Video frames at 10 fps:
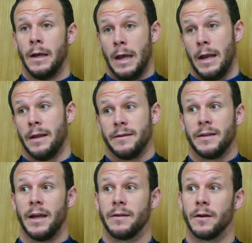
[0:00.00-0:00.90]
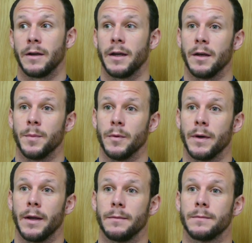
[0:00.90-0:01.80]
And as I say, start kicking the ball
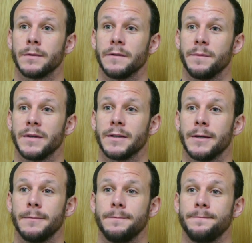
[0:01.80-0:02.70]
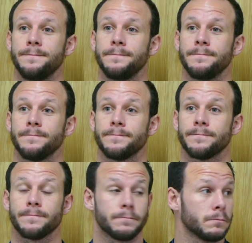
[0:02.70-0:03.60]
again, because I've missed it. And you've come
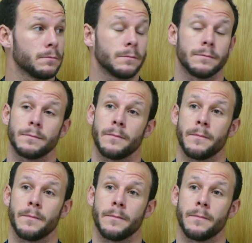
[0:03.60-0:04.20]
out with a team